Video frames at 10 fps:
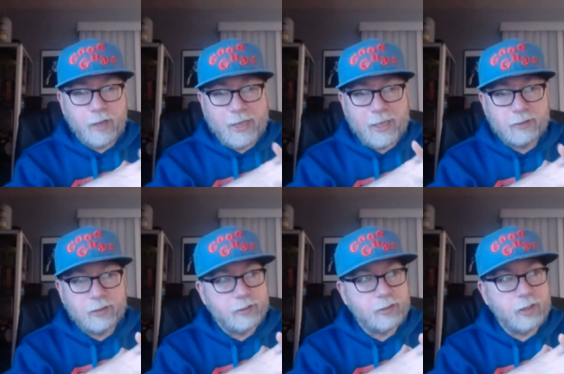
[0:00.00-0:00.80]
had to
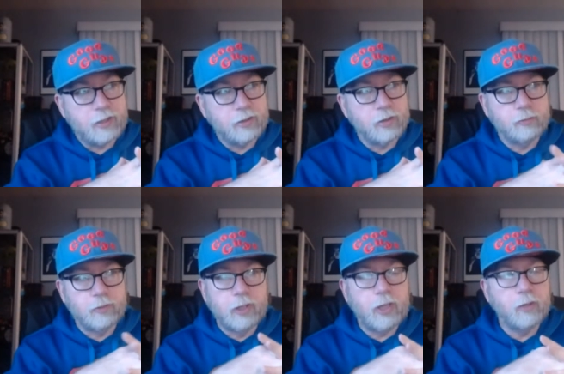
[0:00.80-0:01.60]
decide, you know,
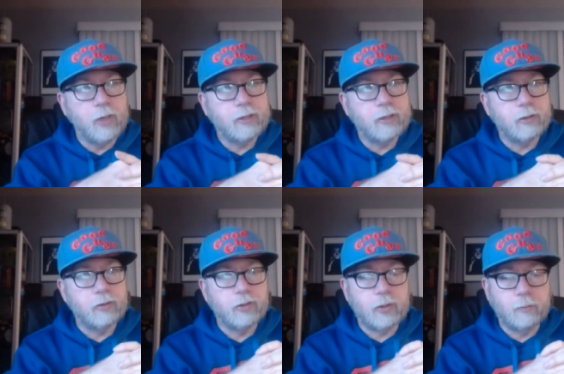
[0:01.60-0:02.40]
did I want to, there
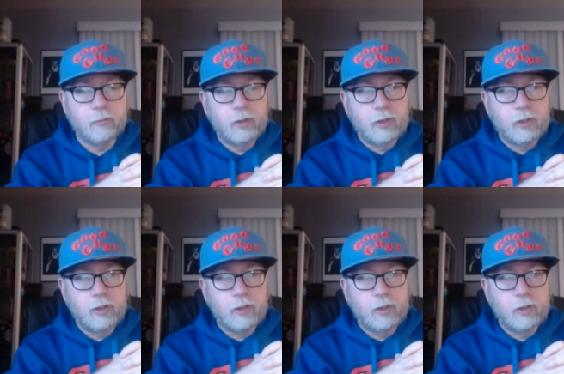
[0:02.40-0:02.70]
were some